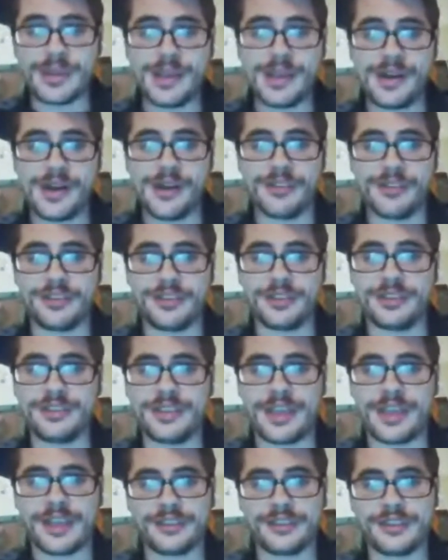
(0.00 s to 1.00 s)
playoff
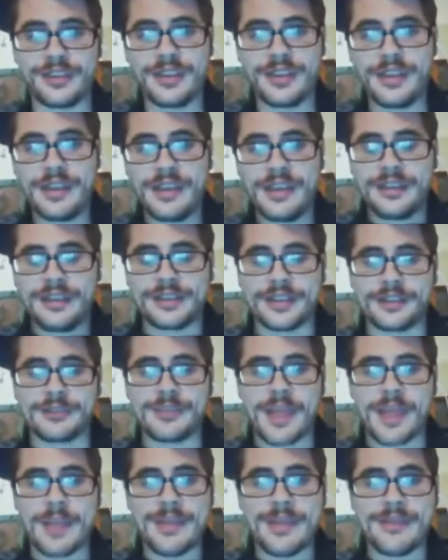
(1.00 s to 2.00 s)
success
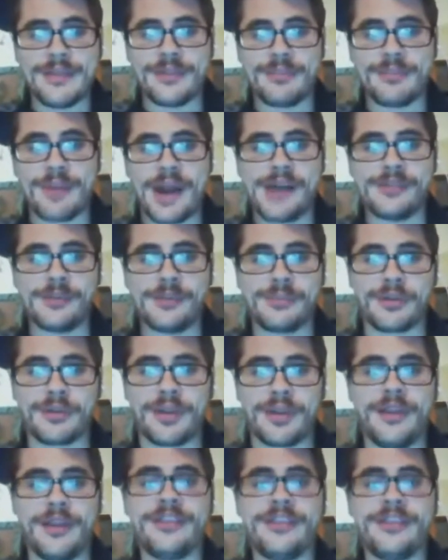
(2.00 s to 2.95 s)
since maybe even Pavel Bure,